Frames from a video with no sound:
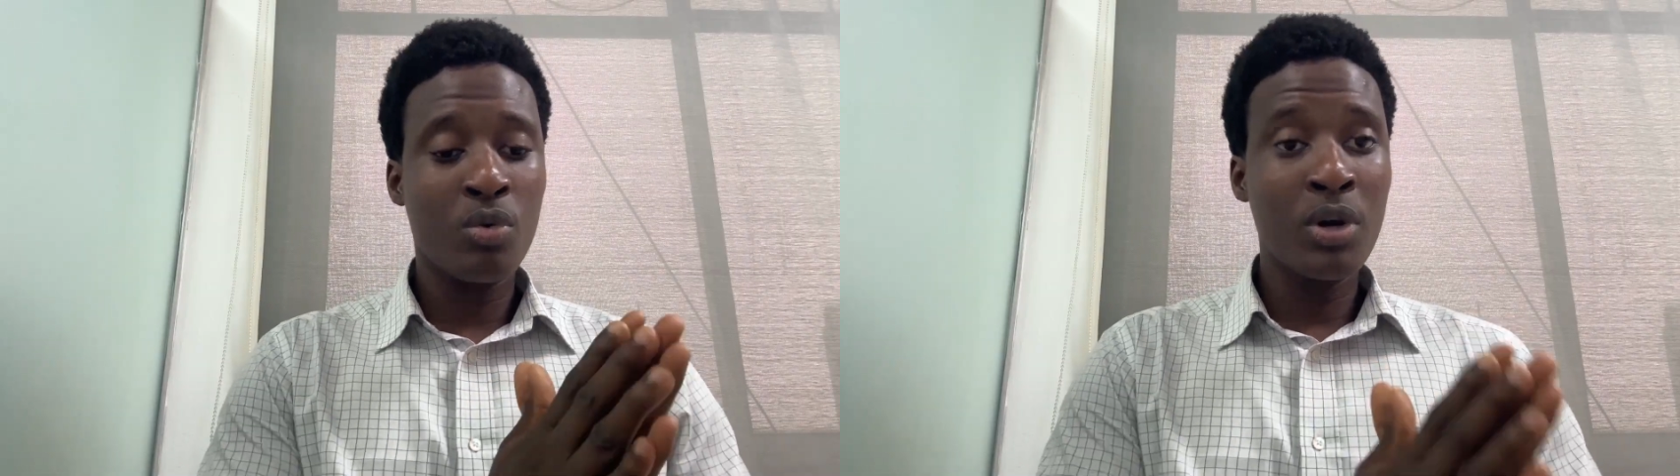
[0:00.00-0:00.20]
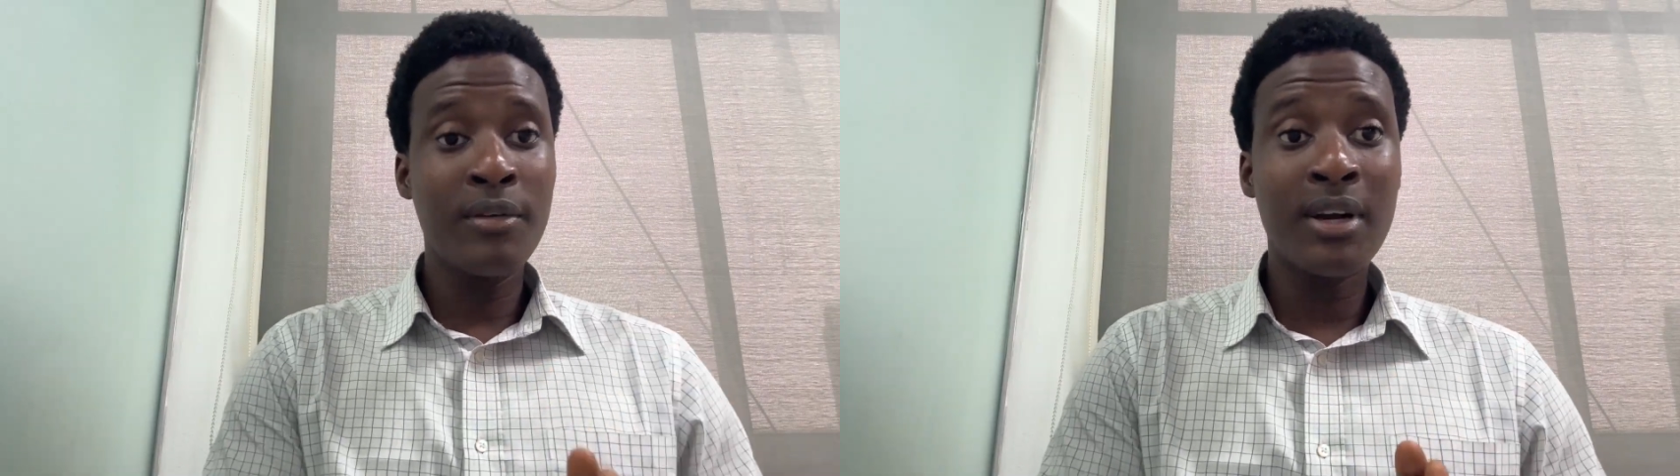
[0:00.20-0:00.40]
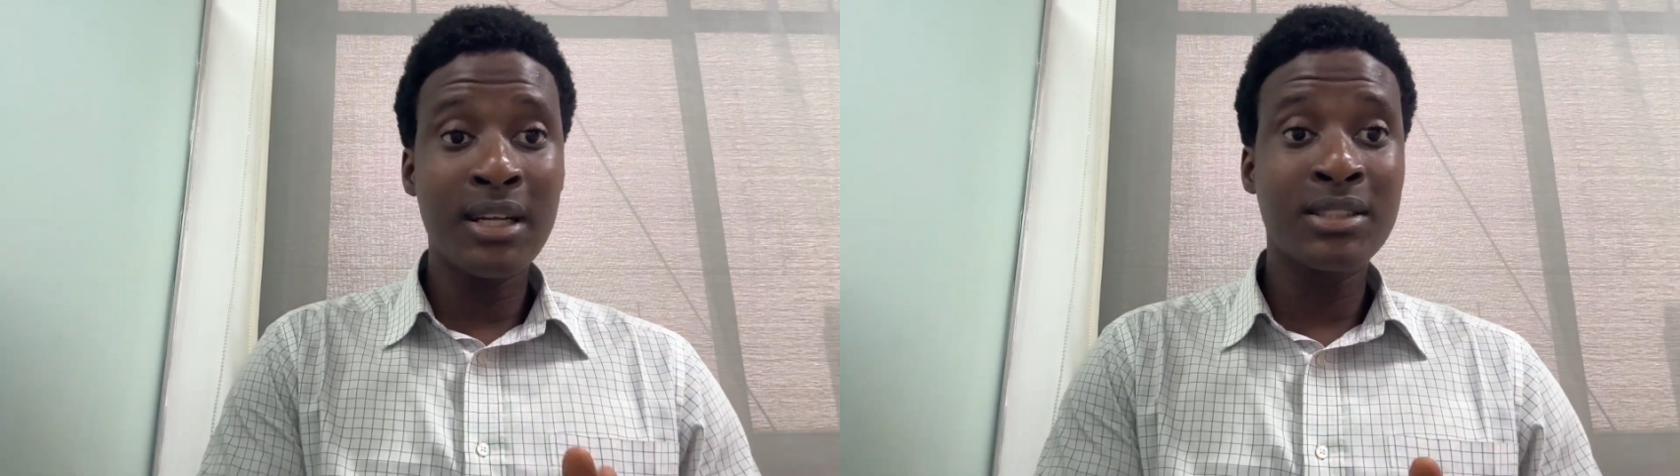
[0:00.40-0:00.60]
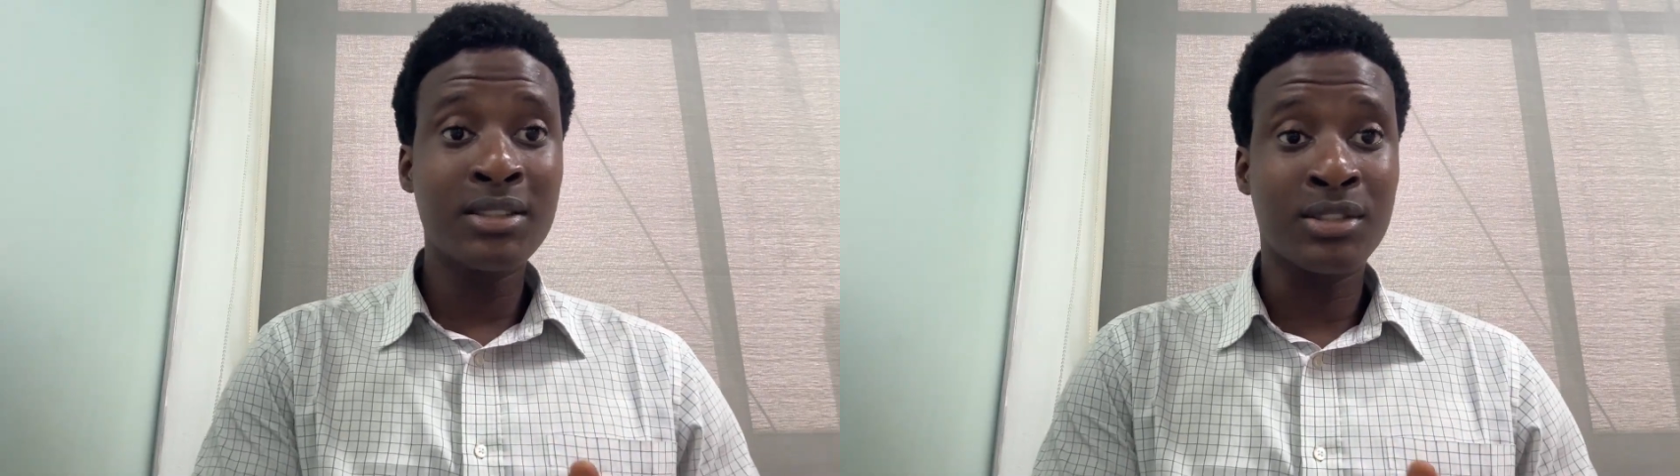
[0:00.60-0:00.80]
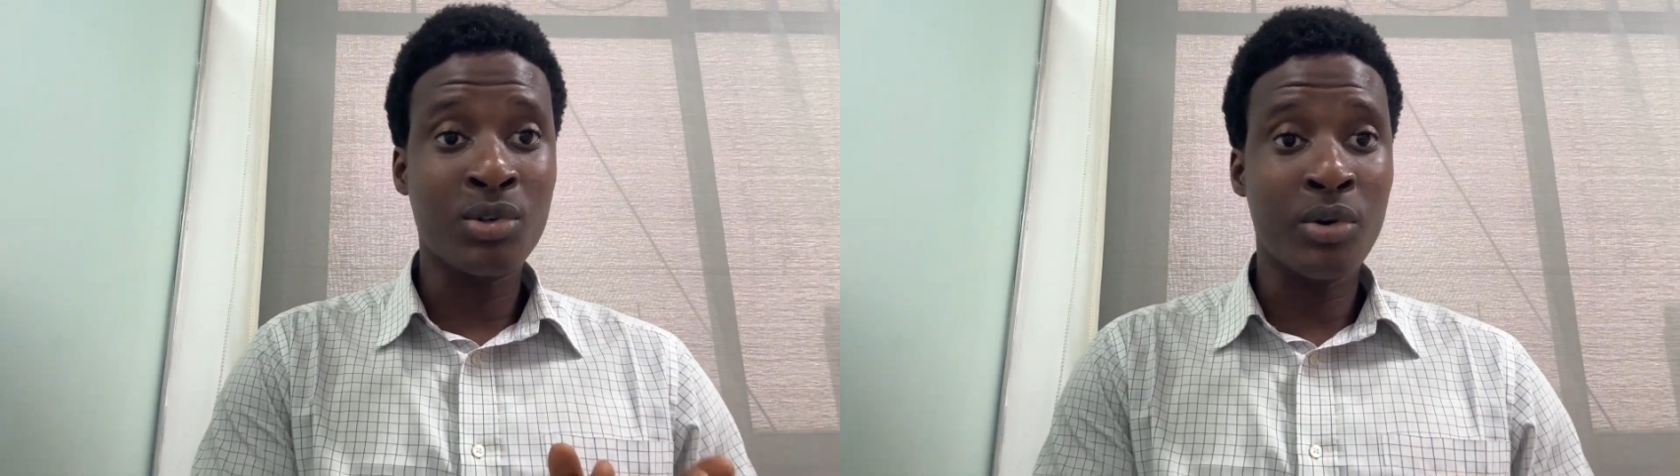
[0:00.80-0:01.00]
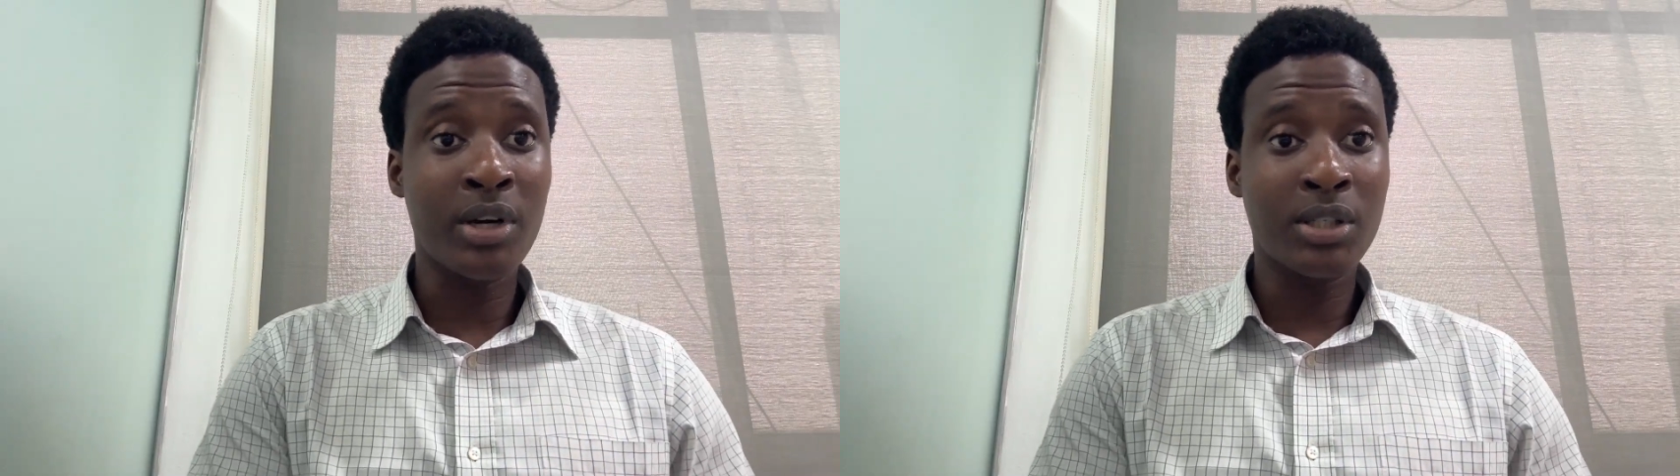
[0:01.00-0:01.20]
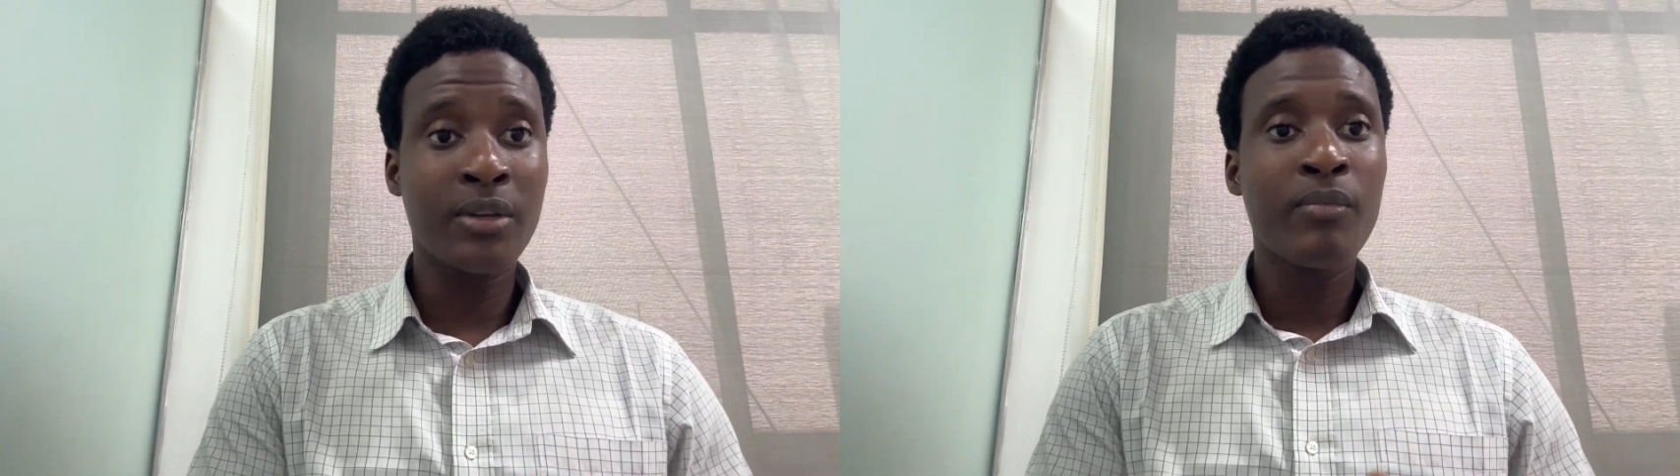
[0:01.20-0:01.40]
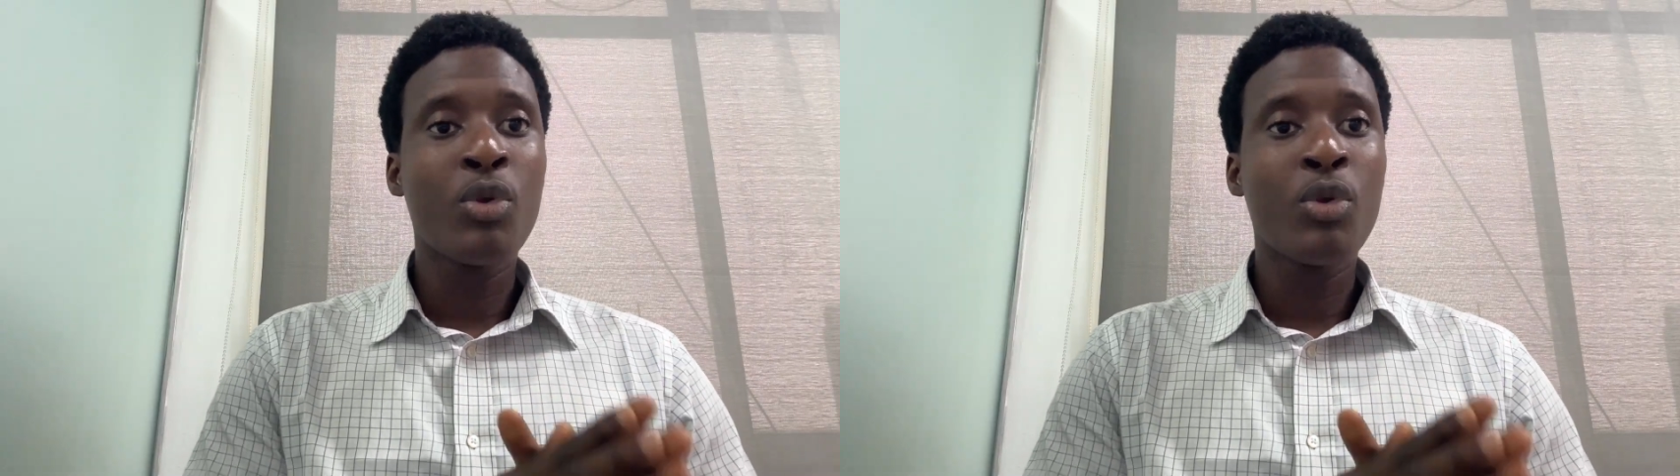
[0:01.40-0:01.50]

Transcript: if your analysis is correct,